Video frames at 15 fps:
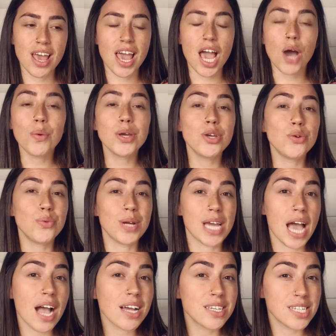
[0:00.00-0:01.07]
How are you
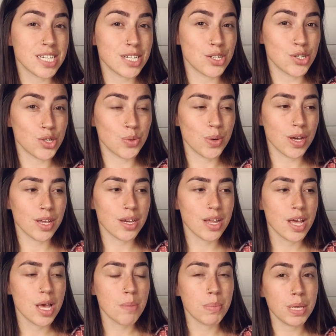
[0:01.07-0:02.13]
reacting to it?
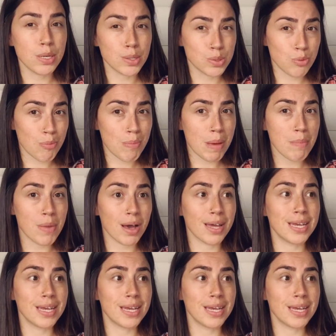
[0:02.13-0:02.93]
Because remember,